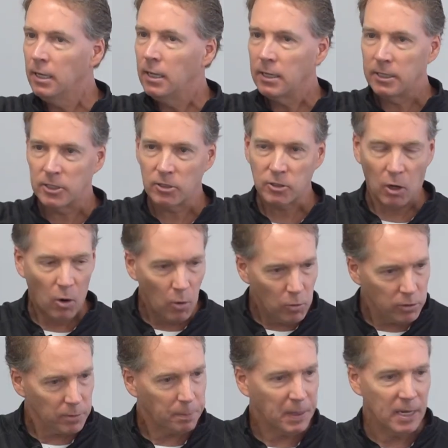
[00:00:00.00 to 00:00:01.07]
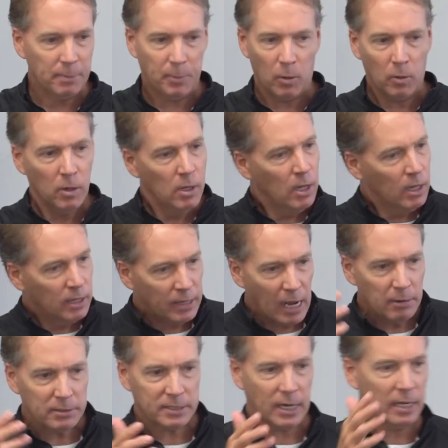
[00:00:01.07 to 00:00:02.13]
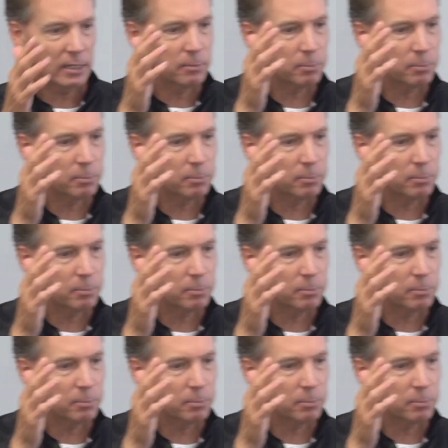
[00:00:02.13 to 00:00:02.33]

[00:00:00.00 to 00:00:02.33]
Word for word: Because those older people, they'll say,